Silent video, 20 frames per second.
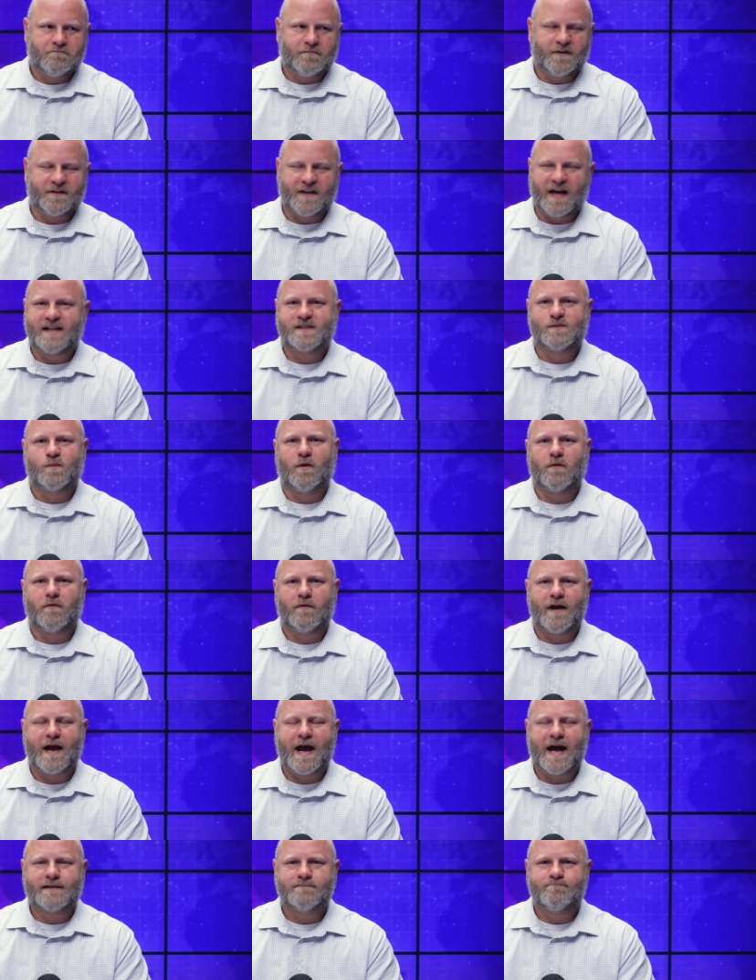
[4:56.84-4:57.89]
But that's where
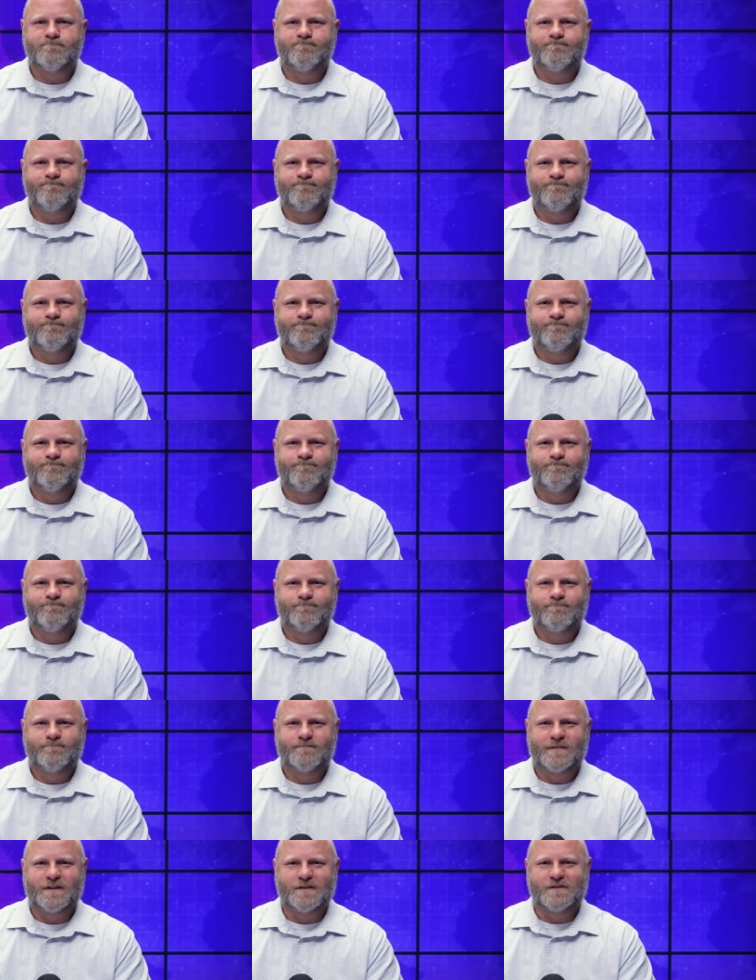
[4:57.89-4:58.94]
we're at.
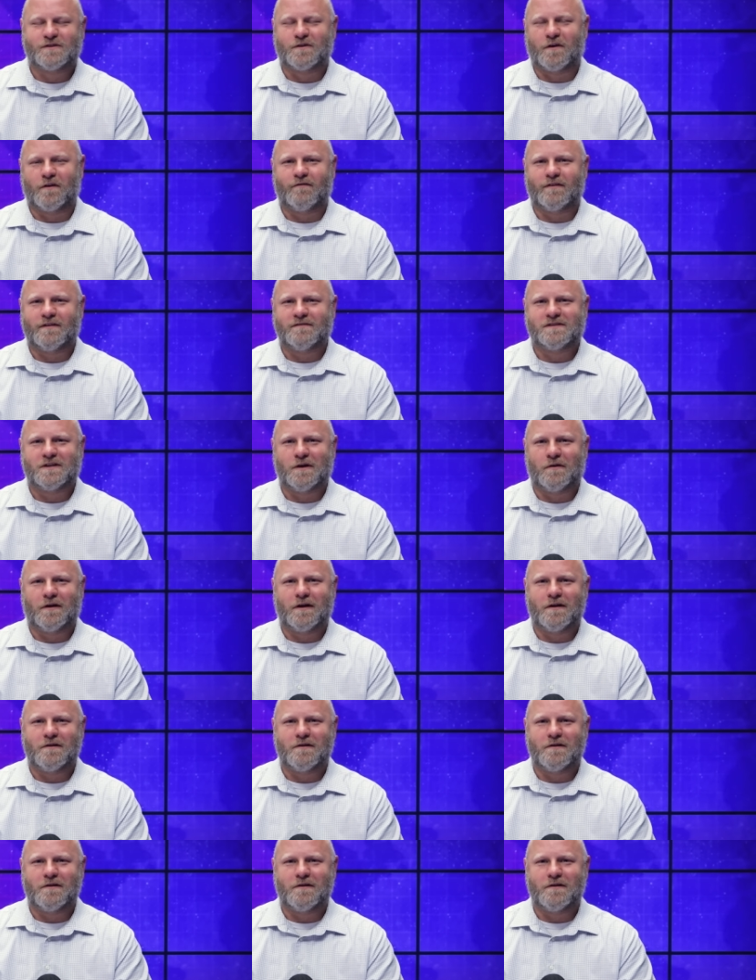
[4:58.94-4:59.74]
Conservatives don't